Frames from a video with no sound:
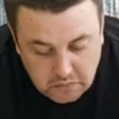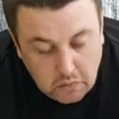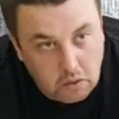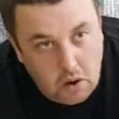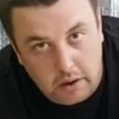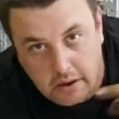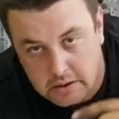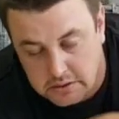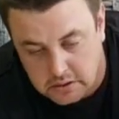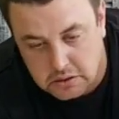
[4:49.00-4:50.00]
line
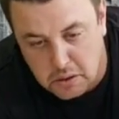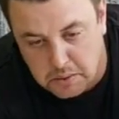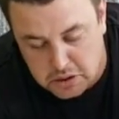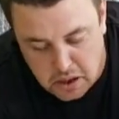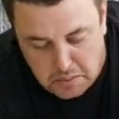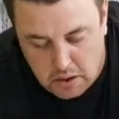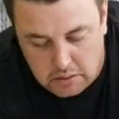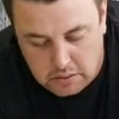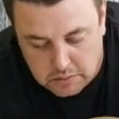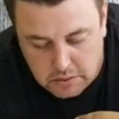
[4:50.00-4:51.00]
goes to the top of the turbo
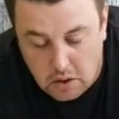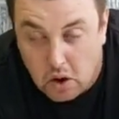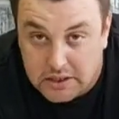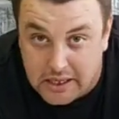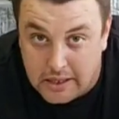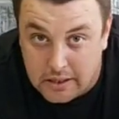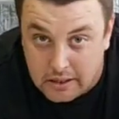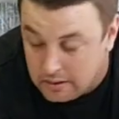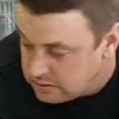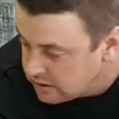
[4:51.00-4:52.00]
to a 90,
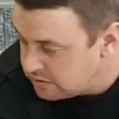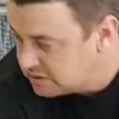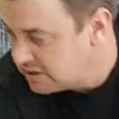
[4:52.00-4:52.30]
so it's a